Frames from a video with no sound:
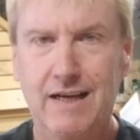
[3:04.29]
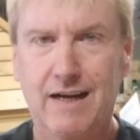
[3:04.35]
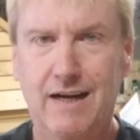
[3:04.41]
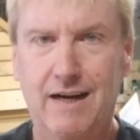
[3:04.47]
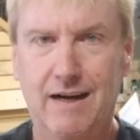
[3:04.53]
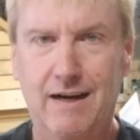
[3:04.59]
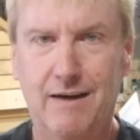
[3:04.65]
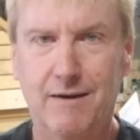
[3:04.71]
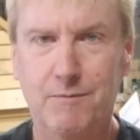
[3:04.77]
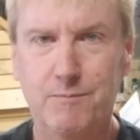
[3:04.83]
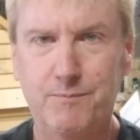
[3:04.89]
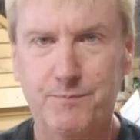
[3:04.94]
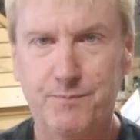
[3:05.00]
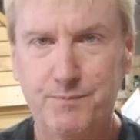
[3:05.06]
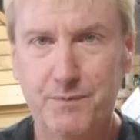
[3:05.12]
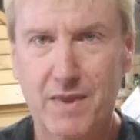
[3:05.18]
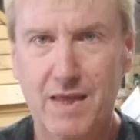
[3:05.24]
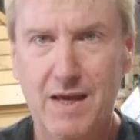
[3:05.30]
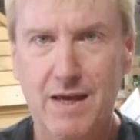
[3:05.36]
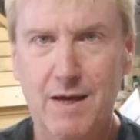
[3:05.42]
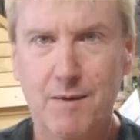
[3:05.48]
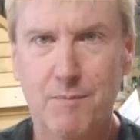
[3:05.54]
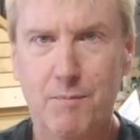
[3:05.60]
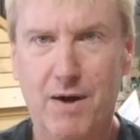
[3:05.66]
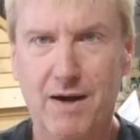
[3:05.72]

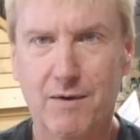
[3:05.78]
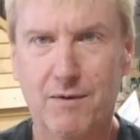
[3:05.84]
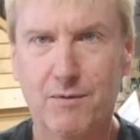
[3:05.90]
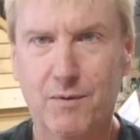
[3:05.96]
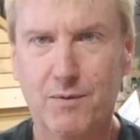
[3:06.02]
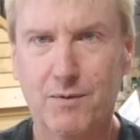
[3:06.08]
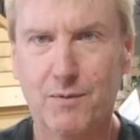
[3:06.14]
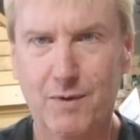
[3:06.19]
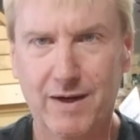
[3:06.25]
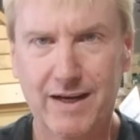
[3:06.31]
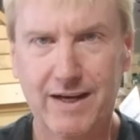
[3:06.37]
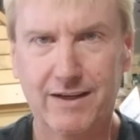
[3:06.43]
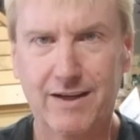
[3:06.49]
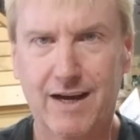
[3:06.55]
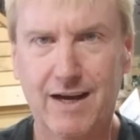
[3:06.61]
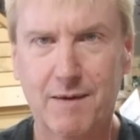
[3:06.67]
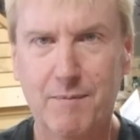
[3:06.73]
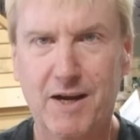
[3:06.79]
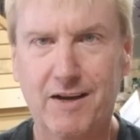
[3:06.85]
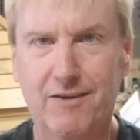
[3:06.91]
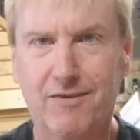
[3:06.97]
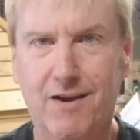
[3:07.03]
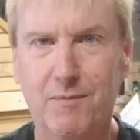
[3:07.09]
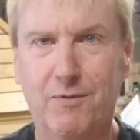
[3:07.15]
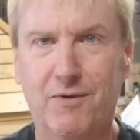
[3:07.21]
But we're going to talk about a
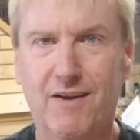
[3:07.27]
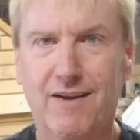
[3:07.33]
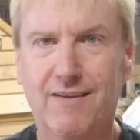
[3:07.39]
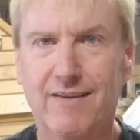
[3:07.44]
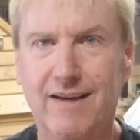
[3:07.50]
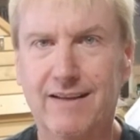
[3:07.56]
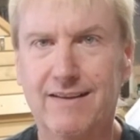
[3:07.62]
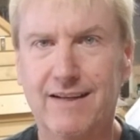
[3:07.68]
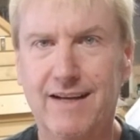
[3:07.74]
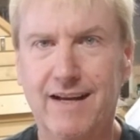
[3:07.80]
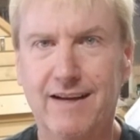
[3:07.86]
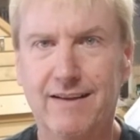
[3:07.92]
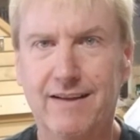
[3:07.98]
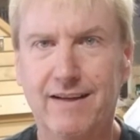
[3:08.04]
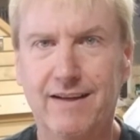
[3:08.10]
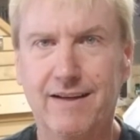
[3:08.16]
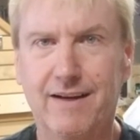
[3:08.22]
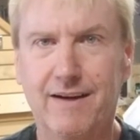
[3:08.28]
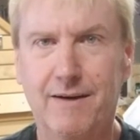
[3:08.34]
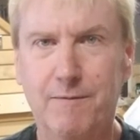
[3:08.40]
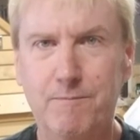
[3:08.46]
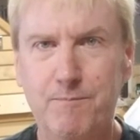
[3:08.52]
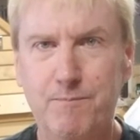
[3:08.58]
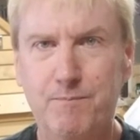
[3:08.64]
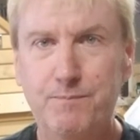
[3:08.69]
subset of that today, the
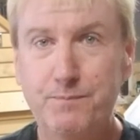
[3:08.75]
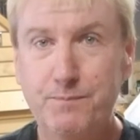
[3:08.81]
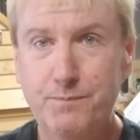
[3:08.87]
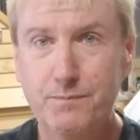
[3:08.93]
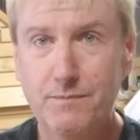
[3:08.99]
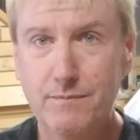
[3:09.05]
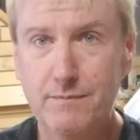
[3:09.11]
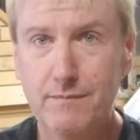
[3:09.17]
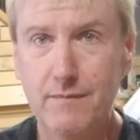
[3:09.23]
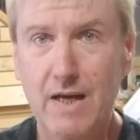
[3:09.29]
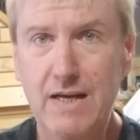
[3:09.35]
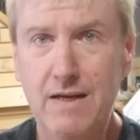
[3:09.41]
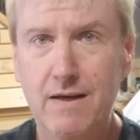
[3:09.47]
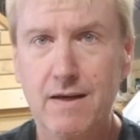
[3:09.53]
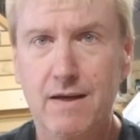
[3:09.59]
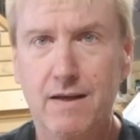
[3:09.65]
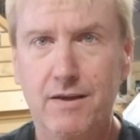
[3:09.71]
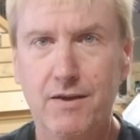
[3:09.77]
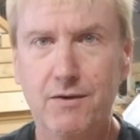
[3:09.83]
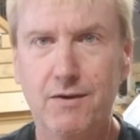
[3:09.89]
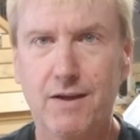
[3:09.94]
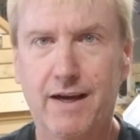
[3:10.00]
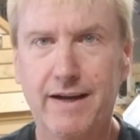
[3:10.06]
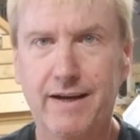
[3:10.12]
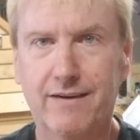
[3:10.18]
Hue
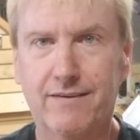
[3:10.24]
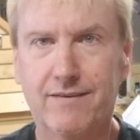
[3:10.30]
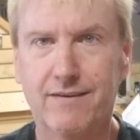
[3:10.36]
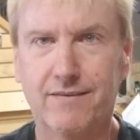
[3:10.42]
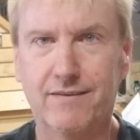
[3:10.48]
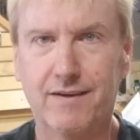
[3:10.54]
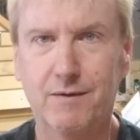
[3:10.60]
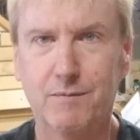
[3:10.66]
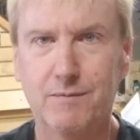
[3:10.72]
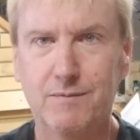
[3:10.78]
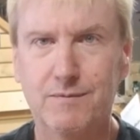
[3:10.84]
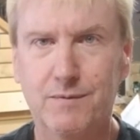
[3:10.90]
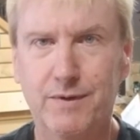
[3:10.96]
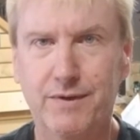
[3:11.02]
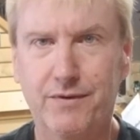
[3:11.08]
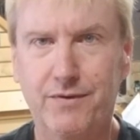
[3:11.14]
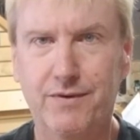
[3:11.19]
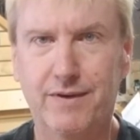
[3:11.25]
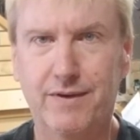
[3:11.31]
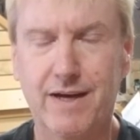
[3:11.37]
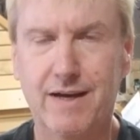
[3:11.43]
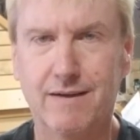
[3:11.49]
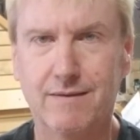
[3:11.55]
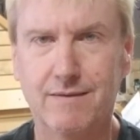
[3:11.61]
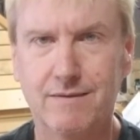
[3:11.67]
lighting system, which you
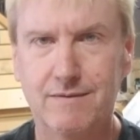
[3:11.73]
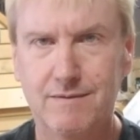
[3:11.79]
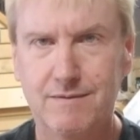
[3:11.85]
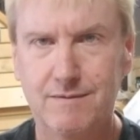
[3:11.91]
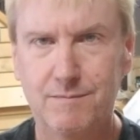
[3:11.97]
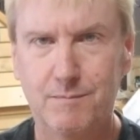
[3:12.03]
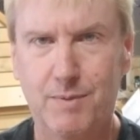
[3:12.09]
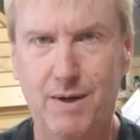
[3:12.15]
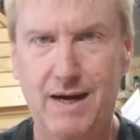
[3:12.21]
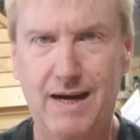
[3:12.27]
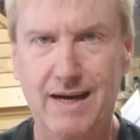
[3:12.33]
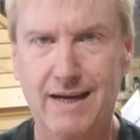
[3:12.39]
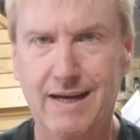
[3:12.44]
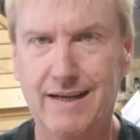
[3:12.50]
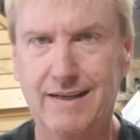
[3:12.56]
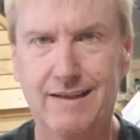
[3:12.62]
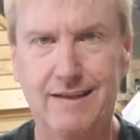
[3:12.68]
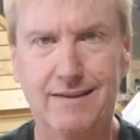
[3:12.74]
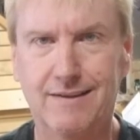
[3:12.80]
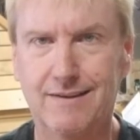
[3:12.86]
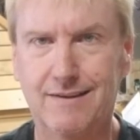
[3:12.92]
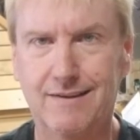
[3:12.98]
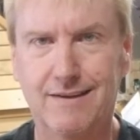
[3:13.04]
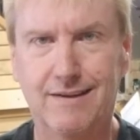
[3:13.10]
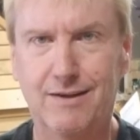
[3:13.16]
can buy at
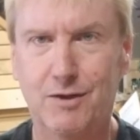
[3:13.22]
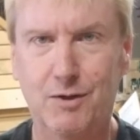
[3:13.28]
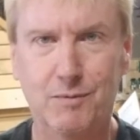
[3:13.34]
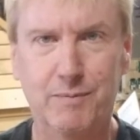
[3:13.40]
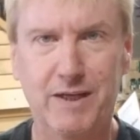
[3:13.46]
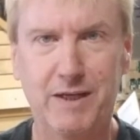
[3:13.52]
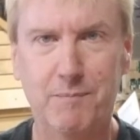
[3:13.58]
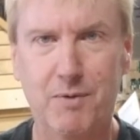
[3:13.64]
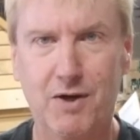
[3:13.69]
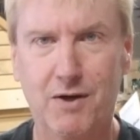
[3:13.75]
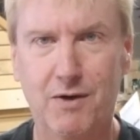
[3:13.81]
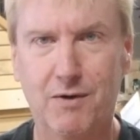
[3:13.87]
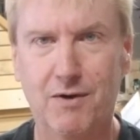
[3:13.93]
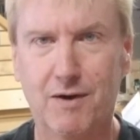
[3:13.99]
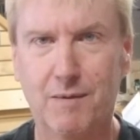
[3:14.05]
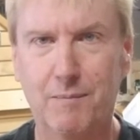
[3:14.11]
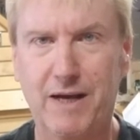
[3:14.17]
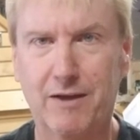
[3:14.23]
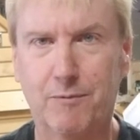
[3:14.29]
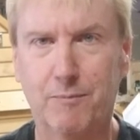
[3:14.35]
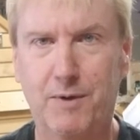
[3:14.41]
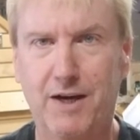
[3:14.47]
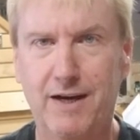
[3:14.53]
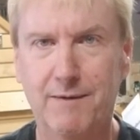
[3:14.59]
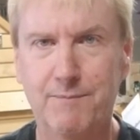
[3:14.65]
either Home Depot or a Best
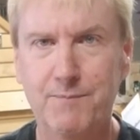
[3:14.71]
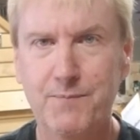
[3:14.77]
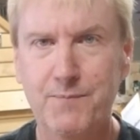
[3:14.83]
Buy.